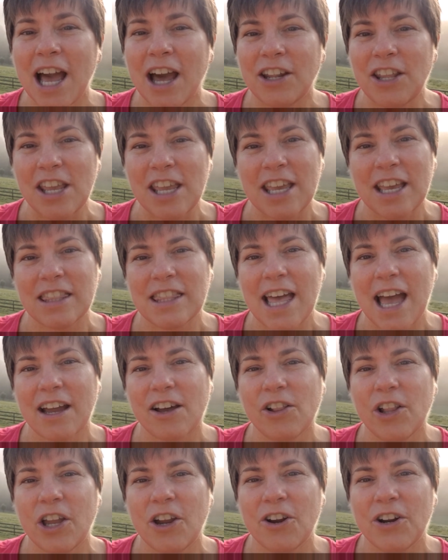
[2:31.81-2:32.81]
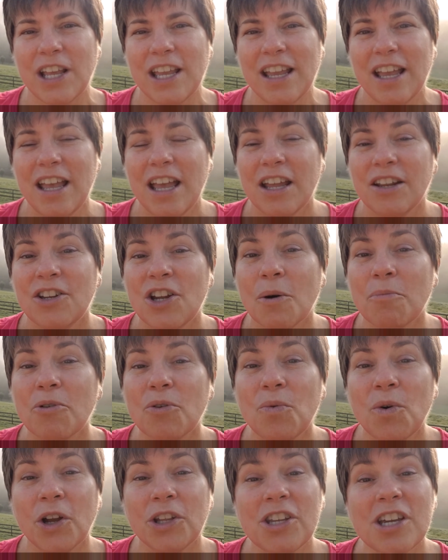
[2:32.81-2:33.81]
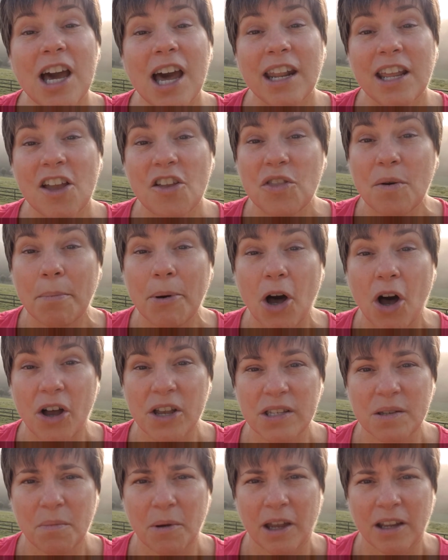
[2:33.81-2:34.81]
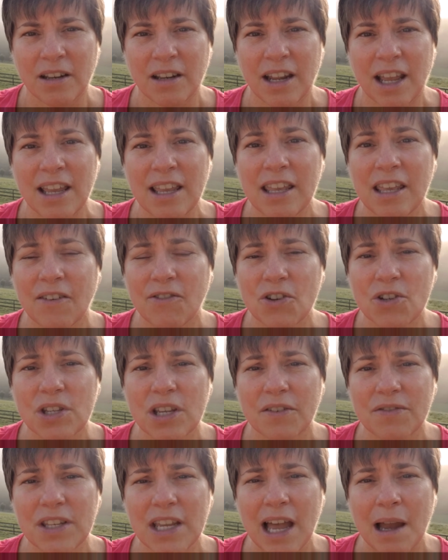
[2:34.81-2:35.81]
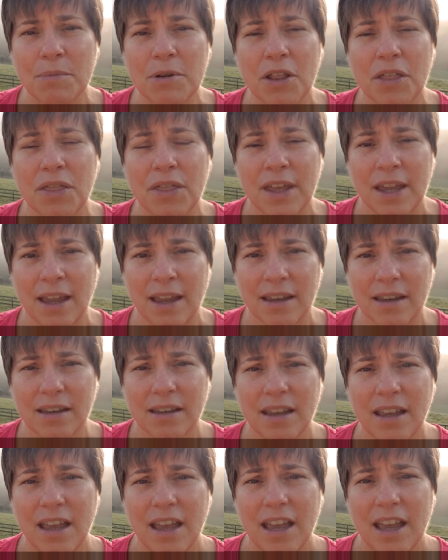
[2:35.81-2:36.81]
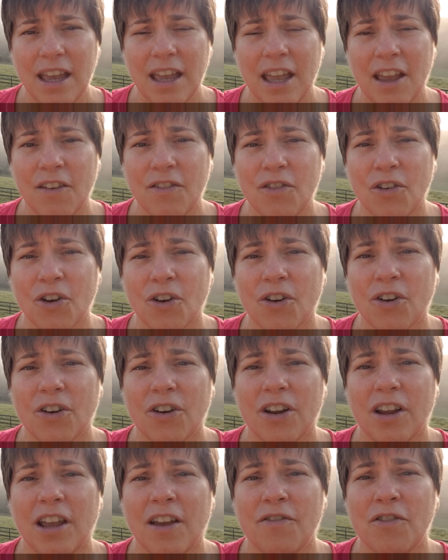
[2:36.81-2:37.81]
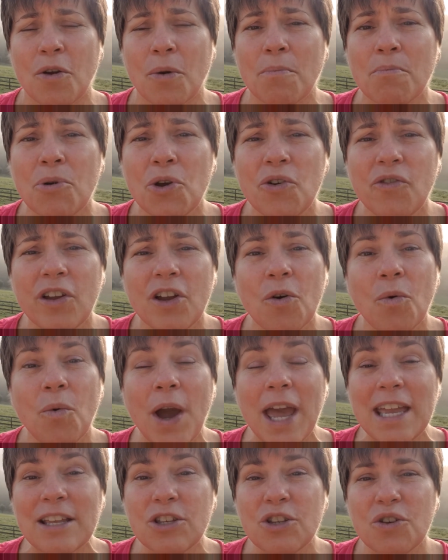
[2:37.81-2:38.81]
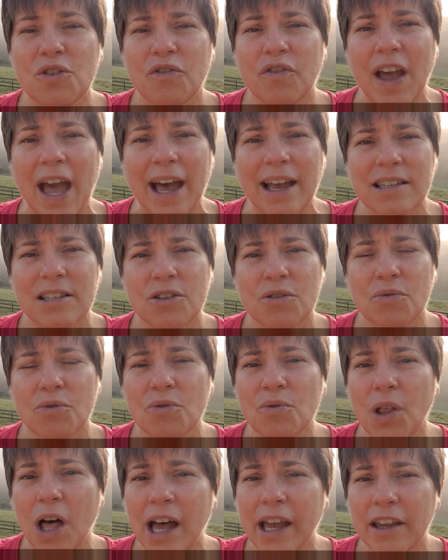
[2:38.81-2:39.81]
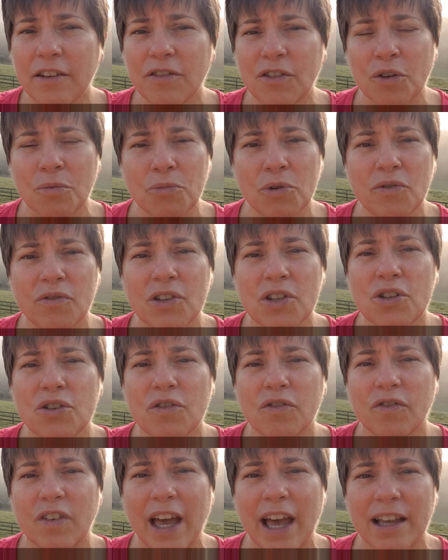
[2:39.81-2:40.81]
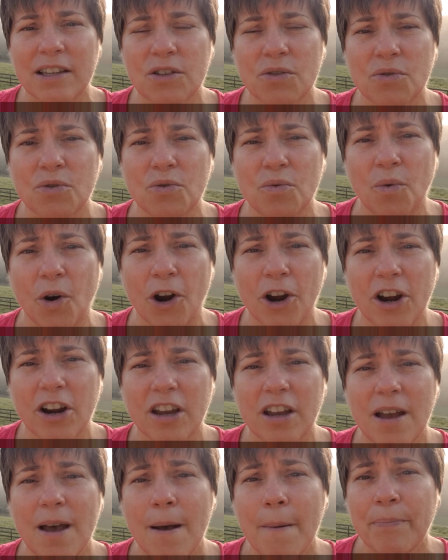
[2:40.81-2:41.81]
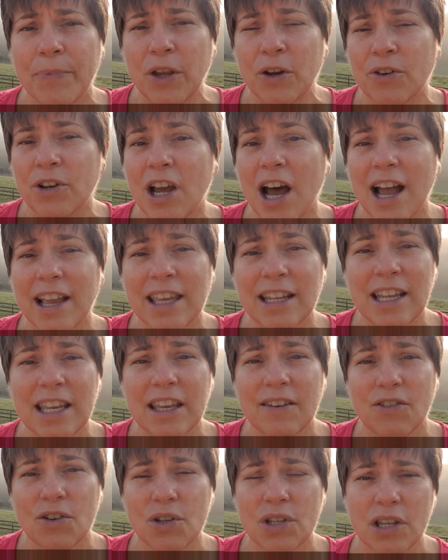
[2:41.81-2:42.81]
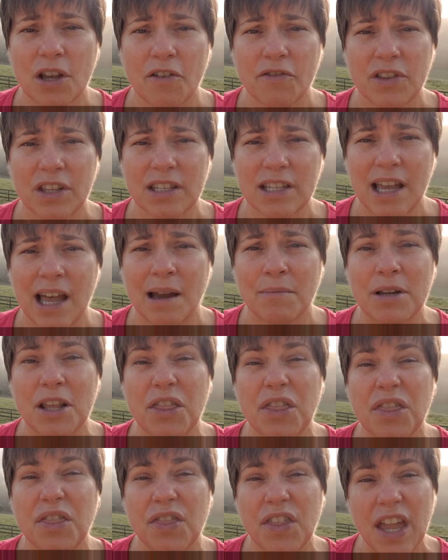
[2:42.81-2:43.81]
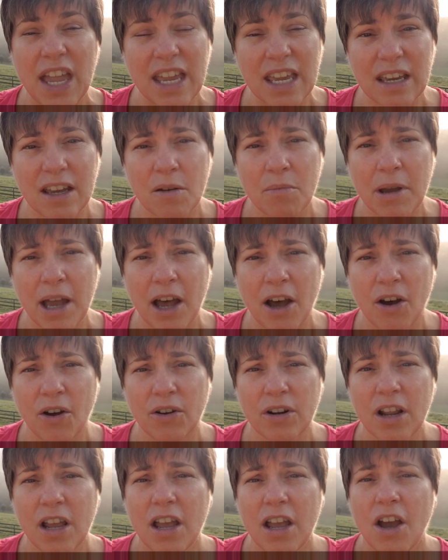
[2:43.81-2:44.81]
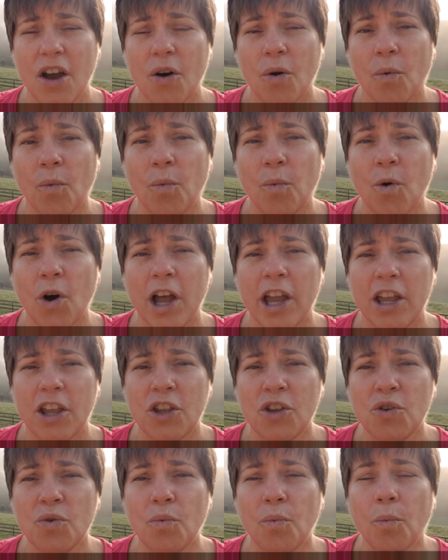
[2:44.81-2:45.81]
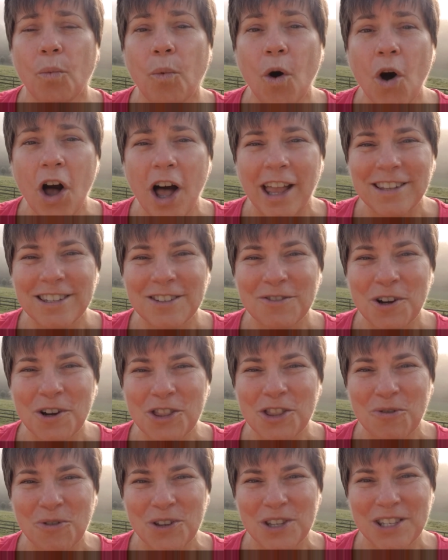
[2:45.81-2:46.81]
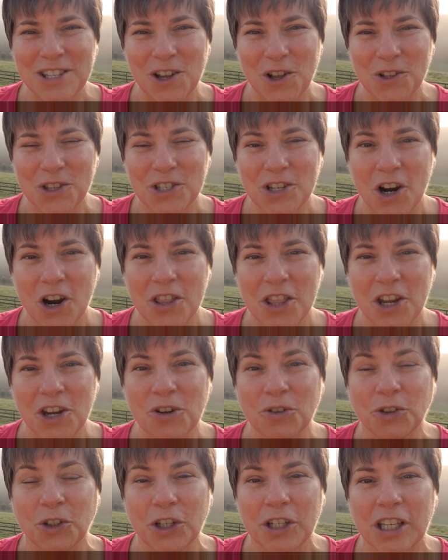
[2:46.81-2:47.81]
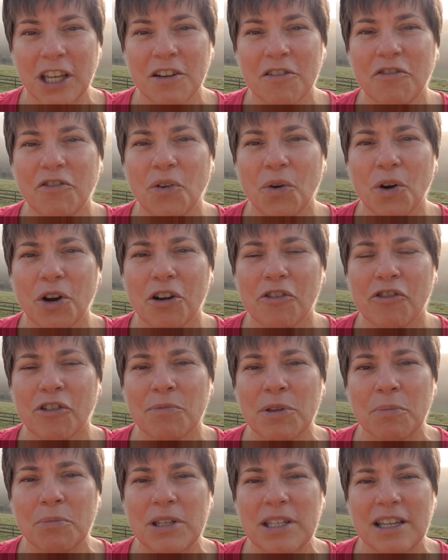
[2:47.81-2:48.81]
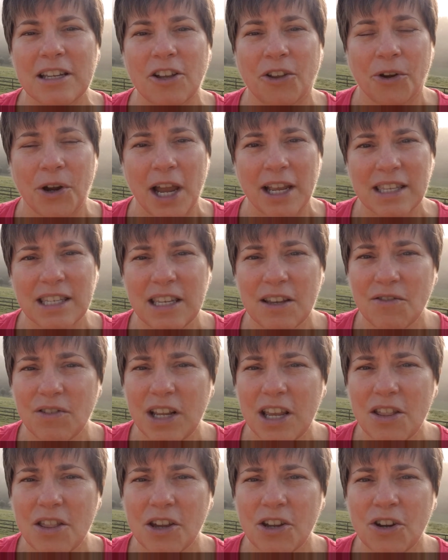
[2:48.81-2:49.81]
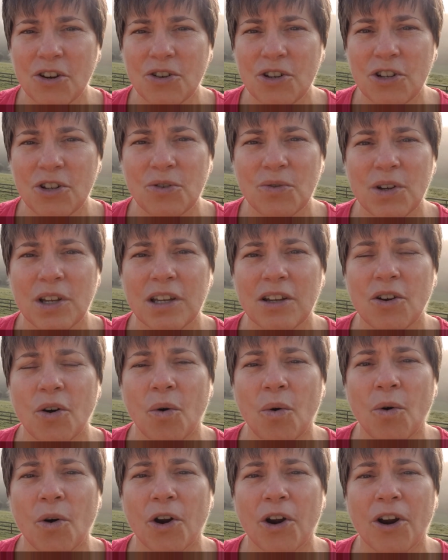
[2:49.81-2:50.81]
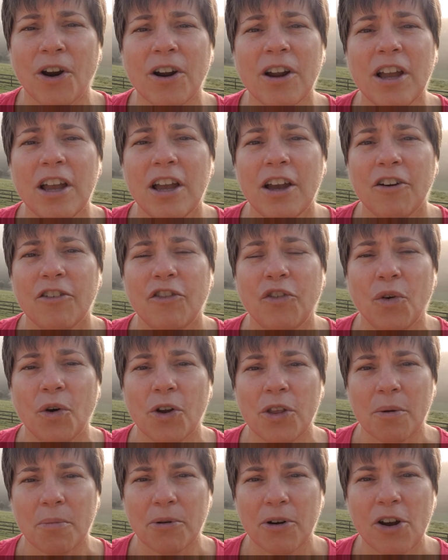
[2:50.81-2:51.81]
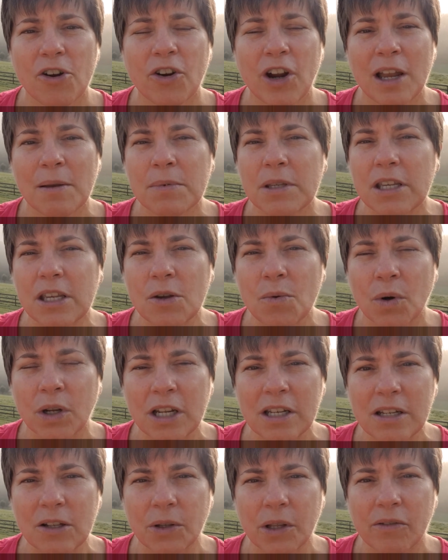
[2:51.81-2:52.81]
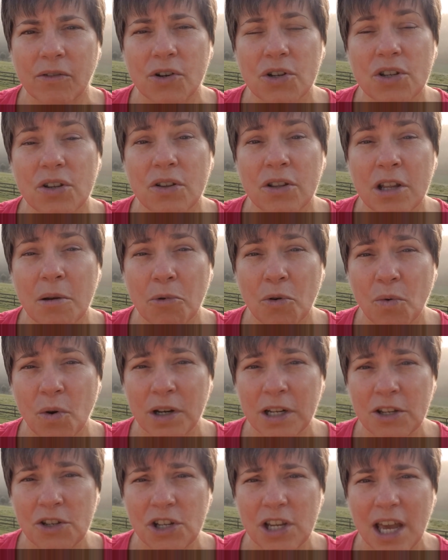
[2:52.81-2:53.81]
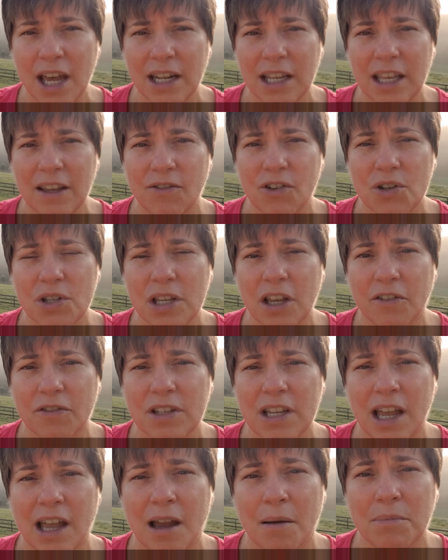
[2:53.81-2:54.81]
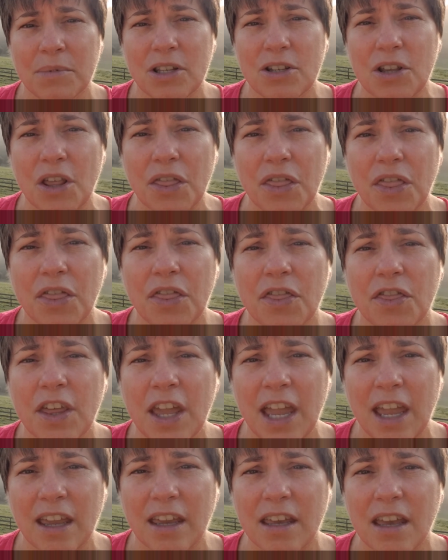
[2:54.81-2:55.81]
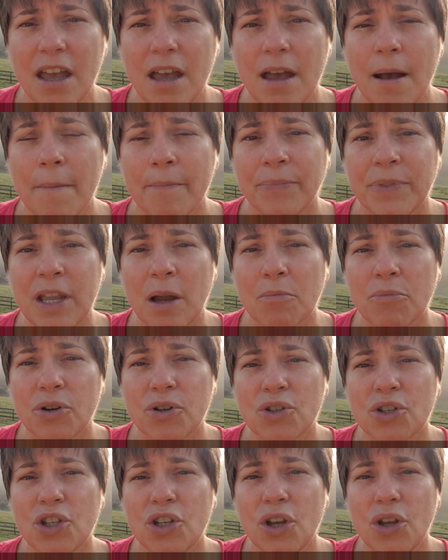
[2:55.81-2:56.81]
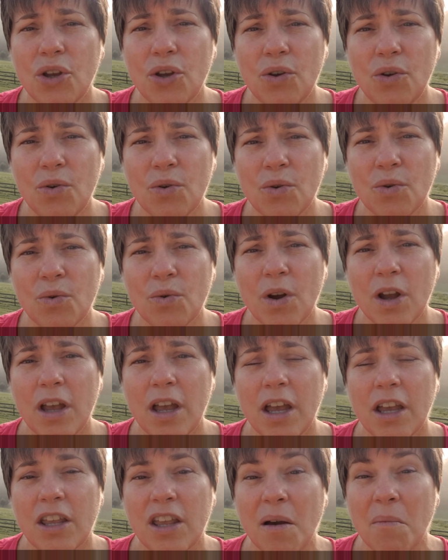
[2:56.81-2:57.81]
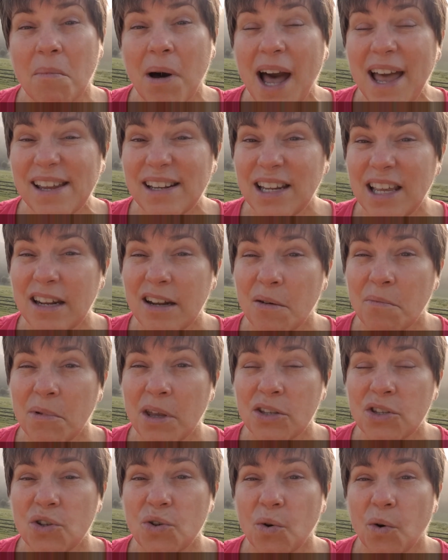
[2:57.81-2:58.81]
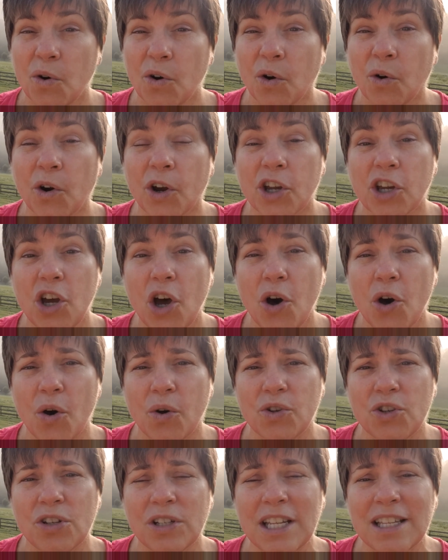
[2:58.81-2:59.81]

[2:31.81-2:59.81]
How do you get that clarity? Number one, you got to hit the pause button and give yourself time to think. If you're moving way too fast through life, you're moving too fast through work, you're not going to give yourself the time to think about what you want, what the results are that you're looking for from the particular activity that you're doing or for the programs that you want to deliver. So number one is you got to give yourself time to think. Number two, you might need a mentor or a coach.